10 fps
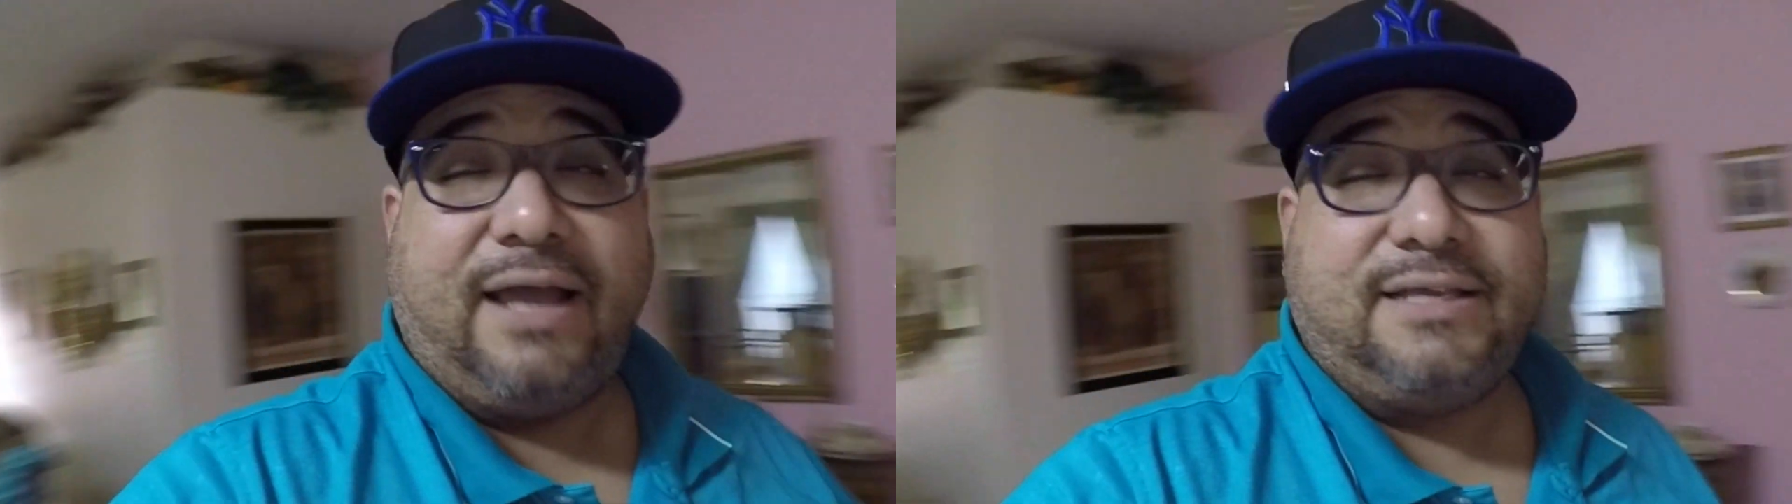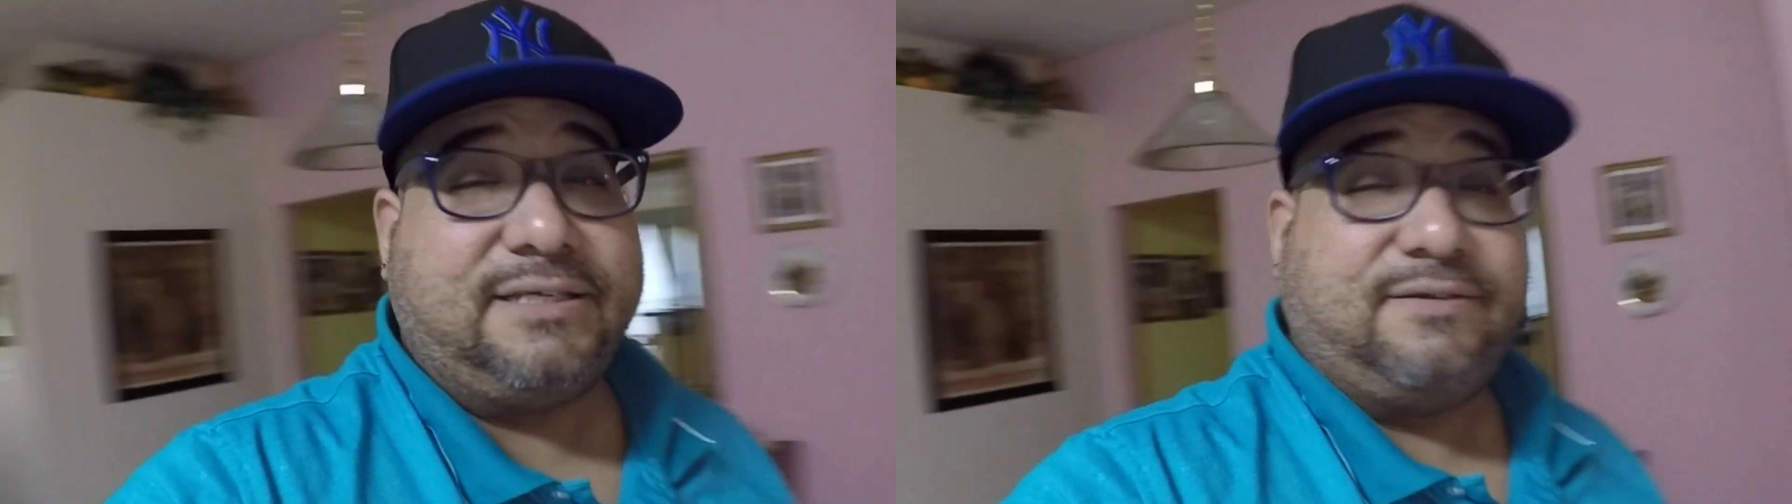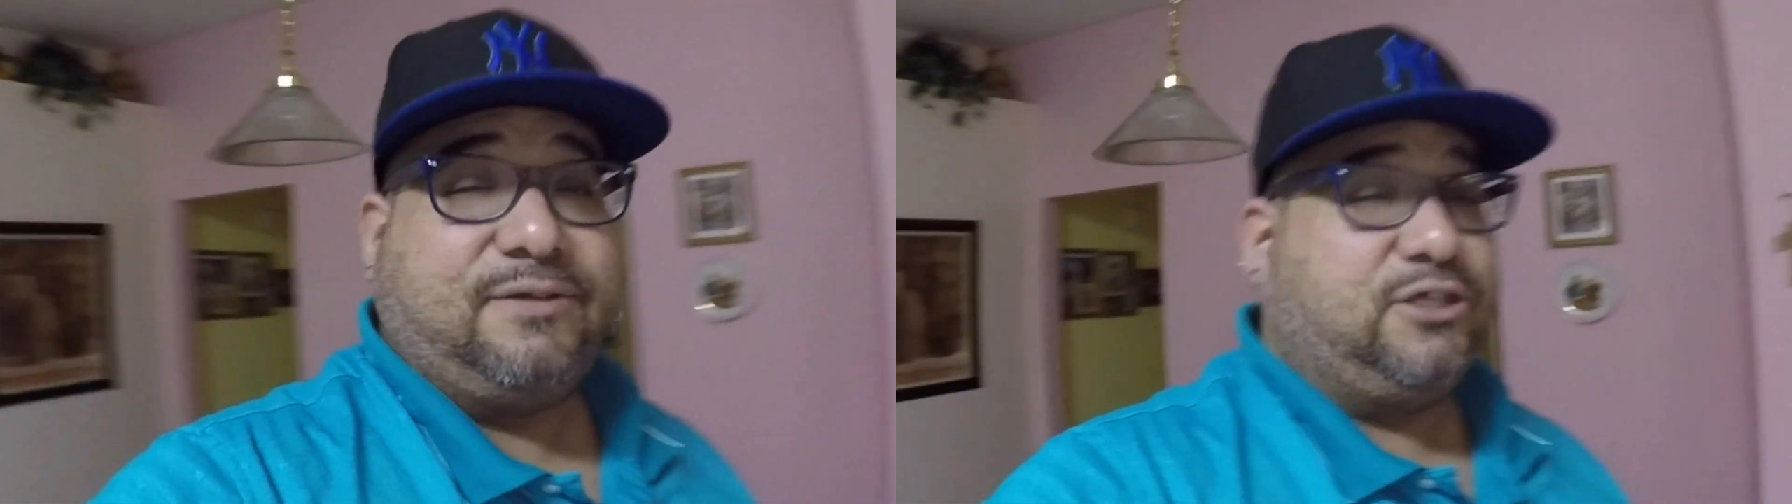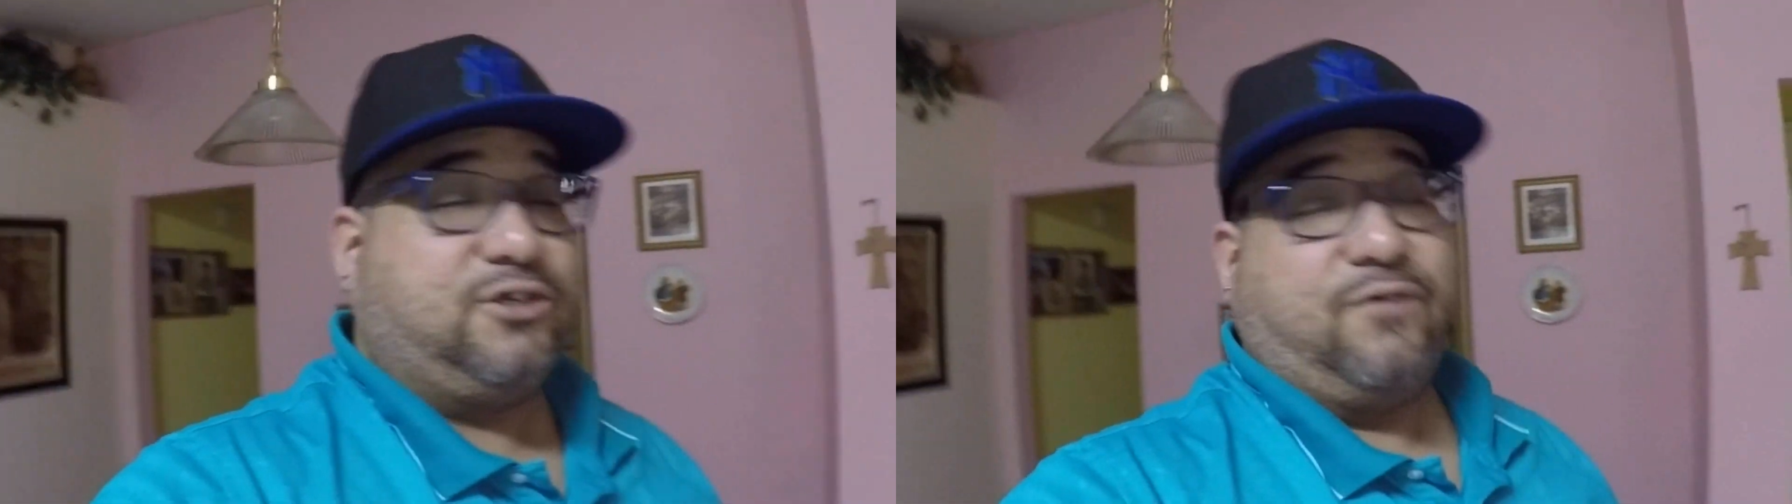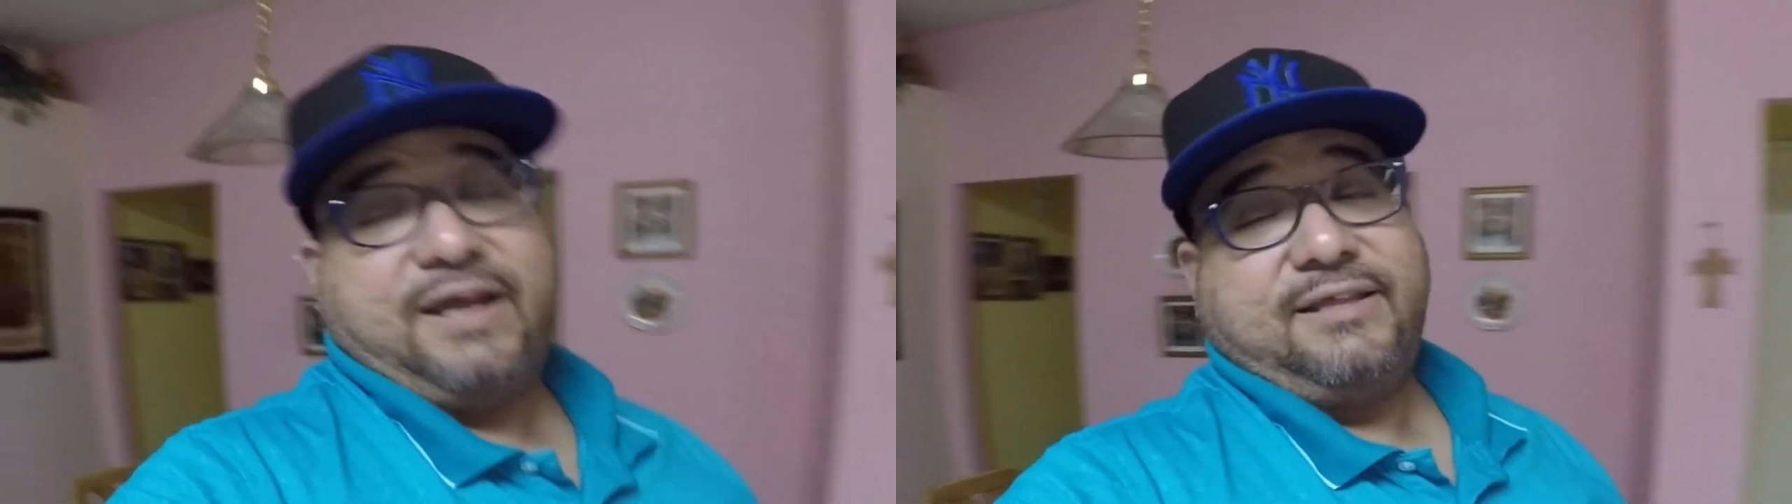I just
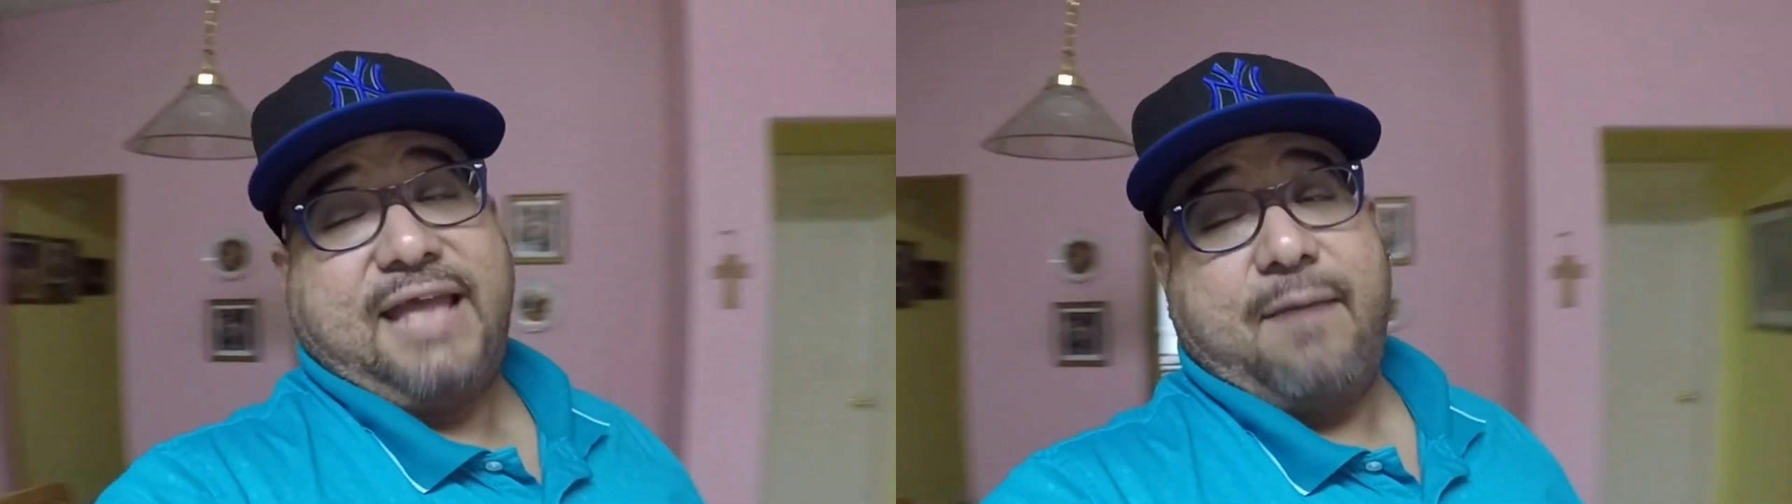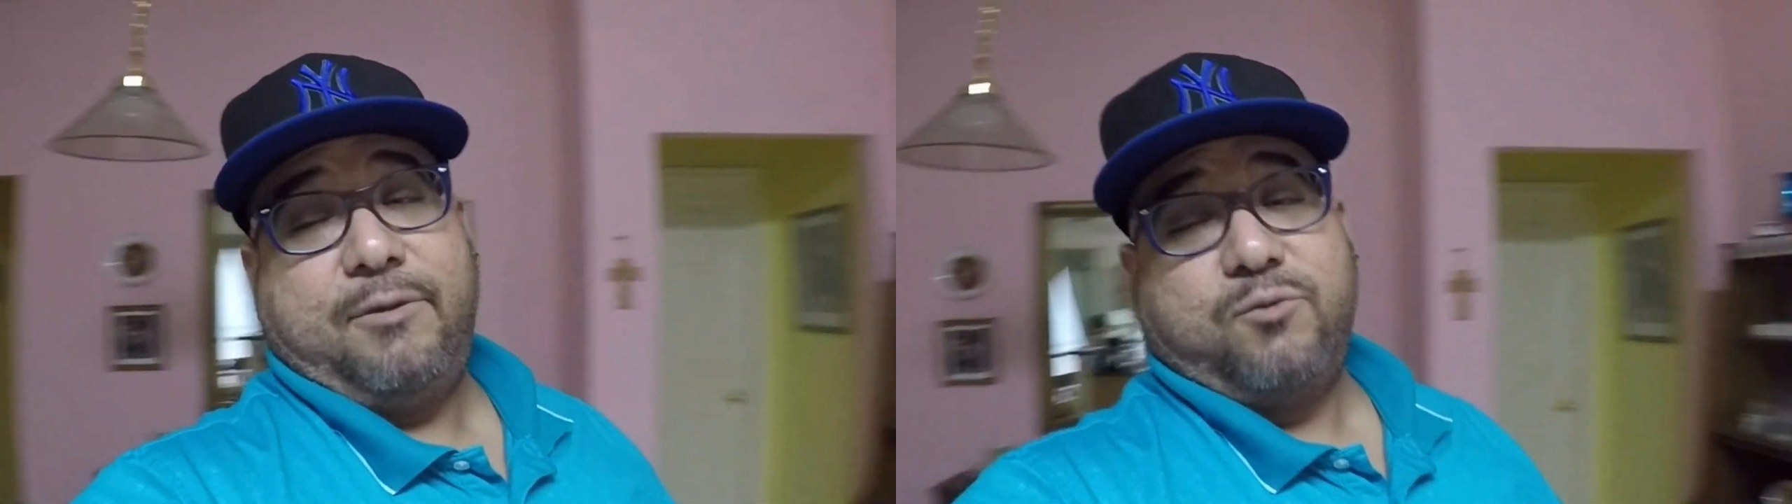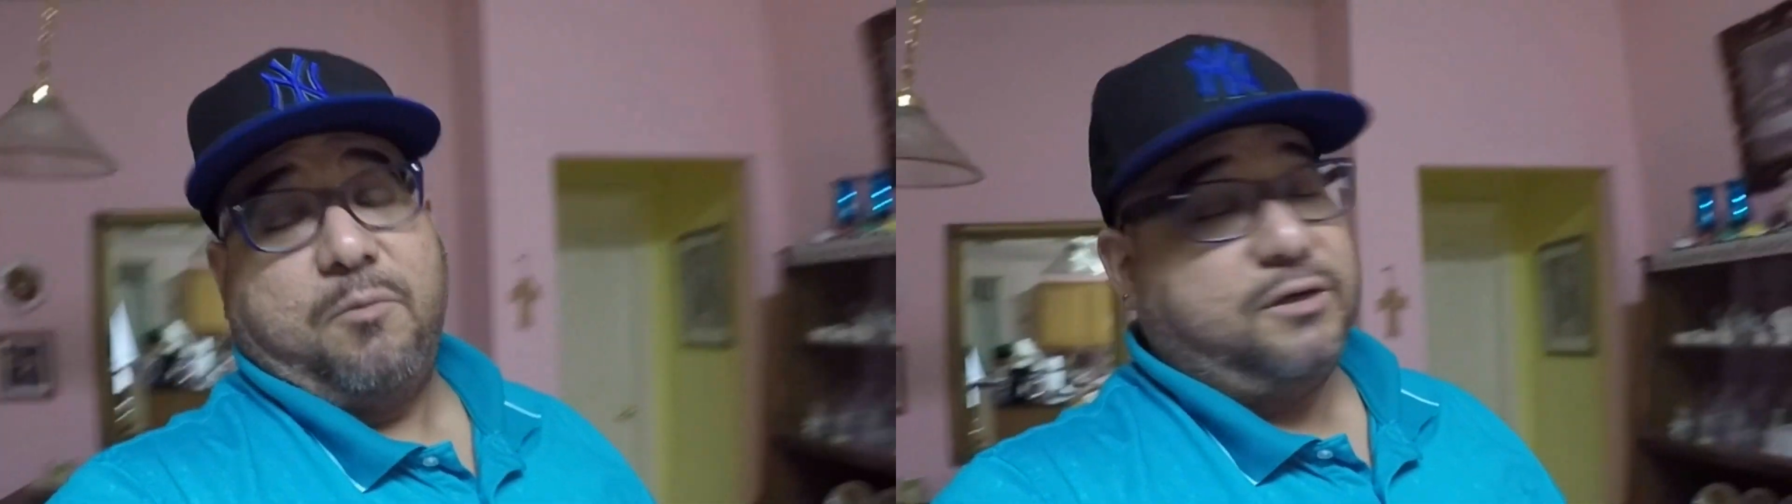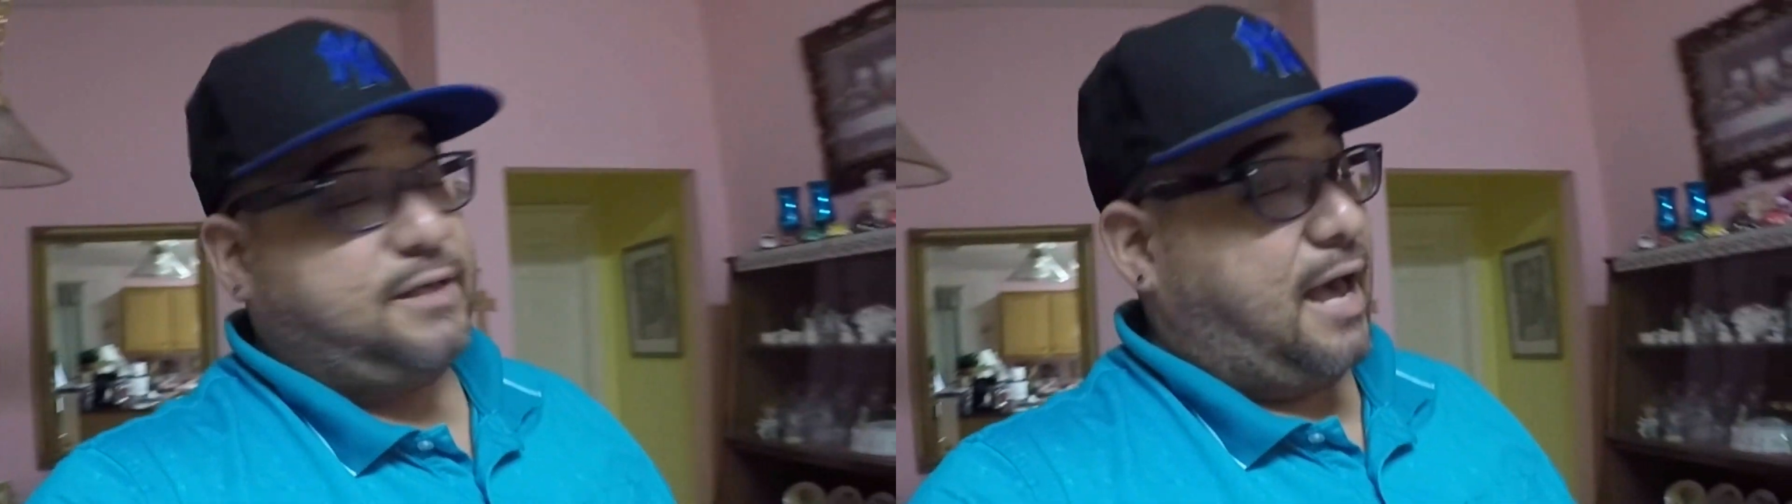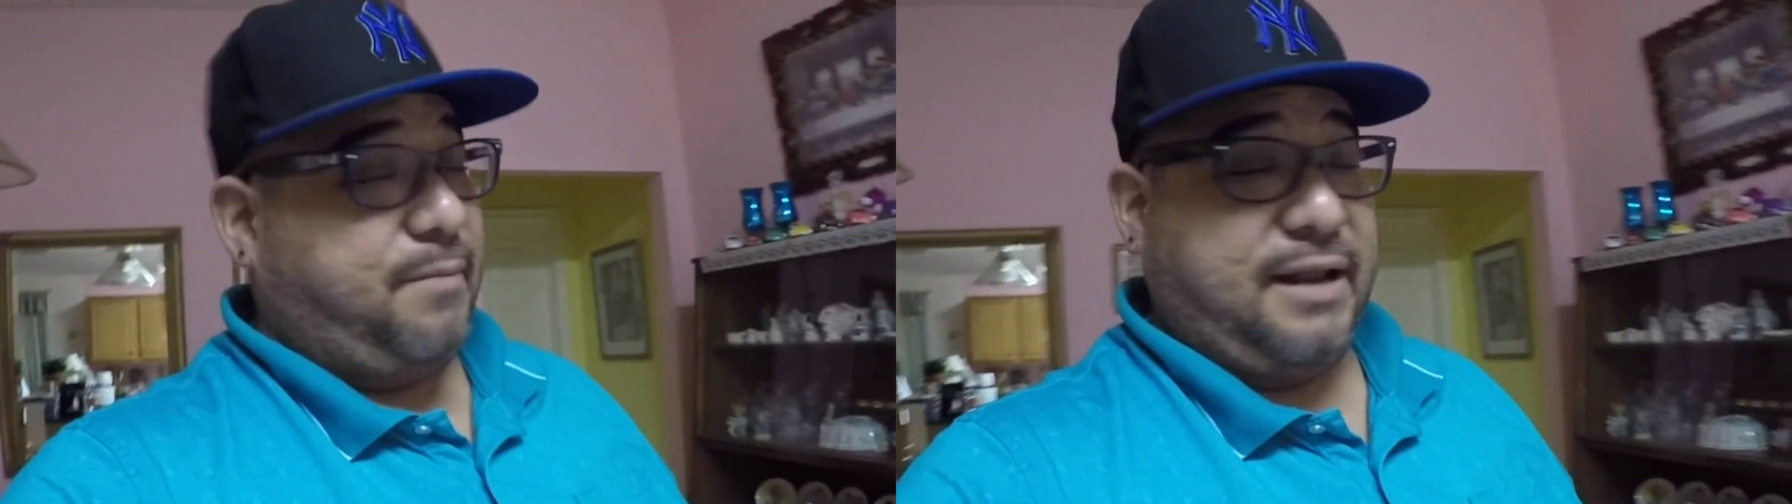surveyed the damage one more time,